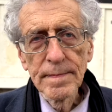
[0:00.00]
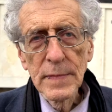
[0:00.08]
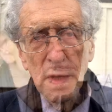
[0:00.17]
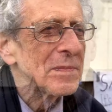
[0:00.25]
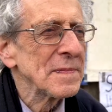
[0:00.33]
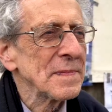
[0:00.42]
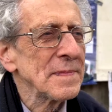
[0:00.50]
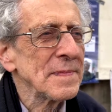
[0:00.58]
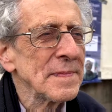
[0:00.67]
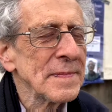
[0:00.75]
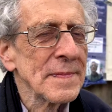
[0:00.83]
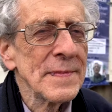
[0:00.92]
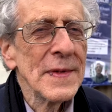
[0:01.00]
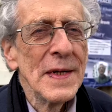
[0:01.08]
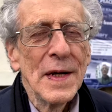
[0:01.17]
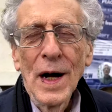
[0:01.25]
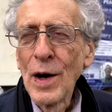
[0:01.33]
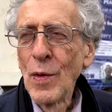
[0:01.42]
you're standing for mayor?
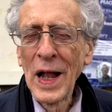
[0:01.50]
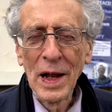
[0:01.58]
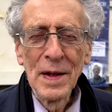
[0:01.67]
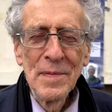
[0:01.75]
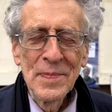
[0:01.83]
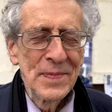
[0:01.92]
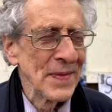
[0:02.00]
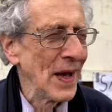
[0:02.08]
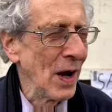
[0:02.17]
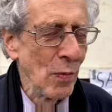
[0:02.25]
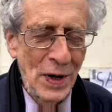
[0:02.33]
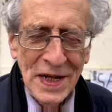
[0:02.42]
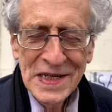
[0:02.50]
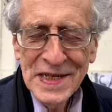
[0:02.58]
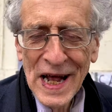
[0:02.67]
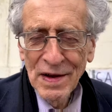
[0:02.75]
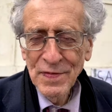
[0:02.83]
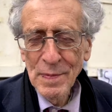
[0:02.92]
Well, I wanted
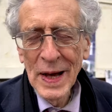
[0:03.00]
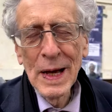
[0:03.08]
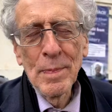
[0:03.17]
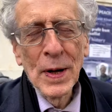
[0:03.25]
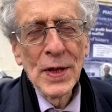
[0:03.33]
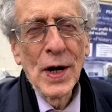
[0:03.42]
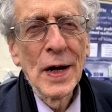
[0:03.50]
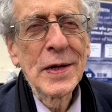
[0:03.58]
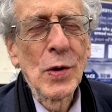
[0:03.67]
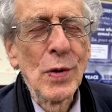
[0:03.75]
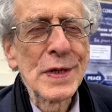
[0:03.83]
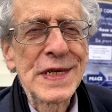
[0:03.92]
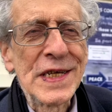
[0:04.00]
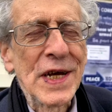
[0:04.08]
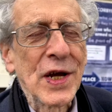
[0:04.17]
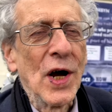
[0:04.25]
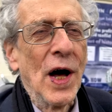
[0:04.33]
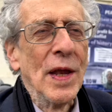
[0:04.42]
to stand for mayor, but the High Court
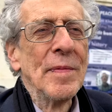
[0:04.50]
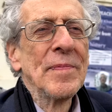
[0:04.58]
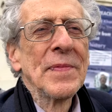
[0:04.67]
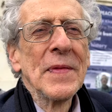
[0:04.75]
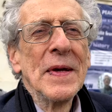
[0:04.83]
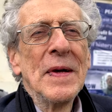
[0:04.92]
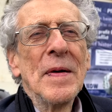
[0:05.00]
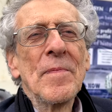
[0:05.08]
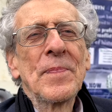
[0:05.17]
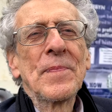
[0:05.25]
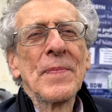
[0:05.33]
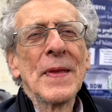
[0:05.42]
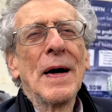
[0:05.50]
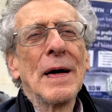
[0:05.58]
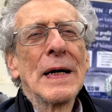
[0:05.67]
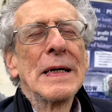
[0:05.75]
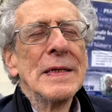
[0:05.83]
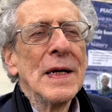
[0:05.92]
says I can't. What's the
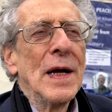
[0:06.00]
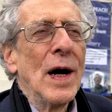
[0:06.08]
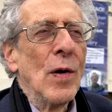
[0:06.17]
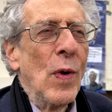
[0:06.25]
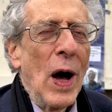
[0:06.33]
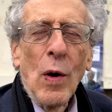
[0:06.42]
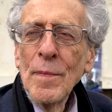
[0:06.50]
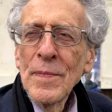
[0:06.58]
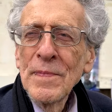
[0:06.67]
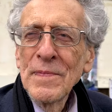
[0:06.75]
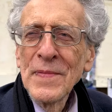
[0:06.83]
why? Well,